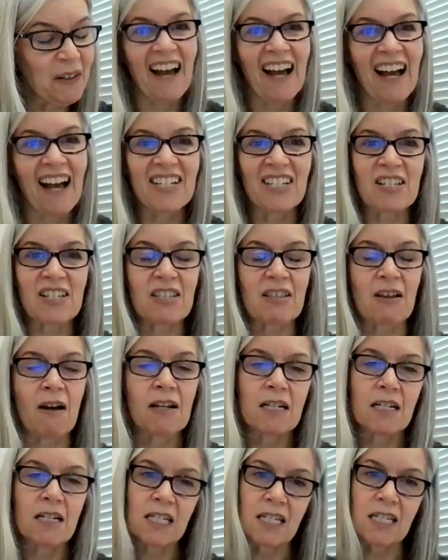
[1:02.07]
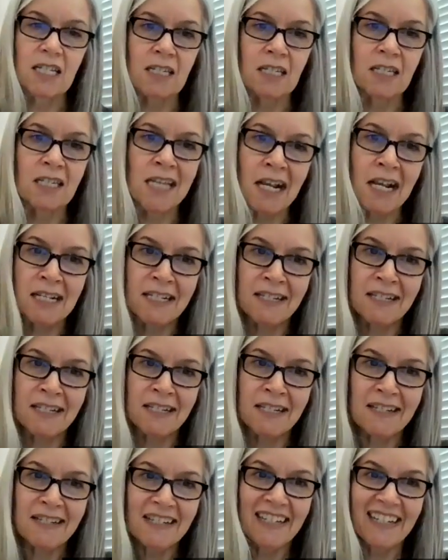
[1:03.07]
I just thought,
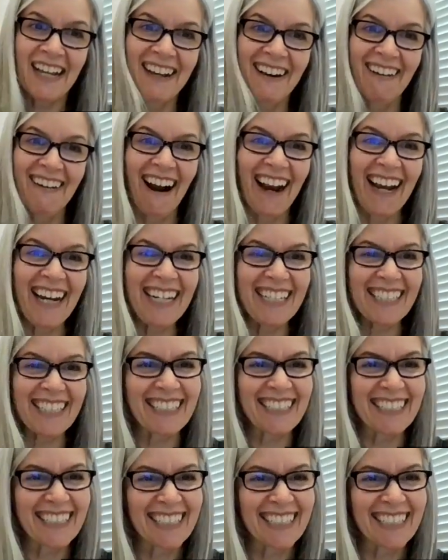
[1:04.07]
yes, right.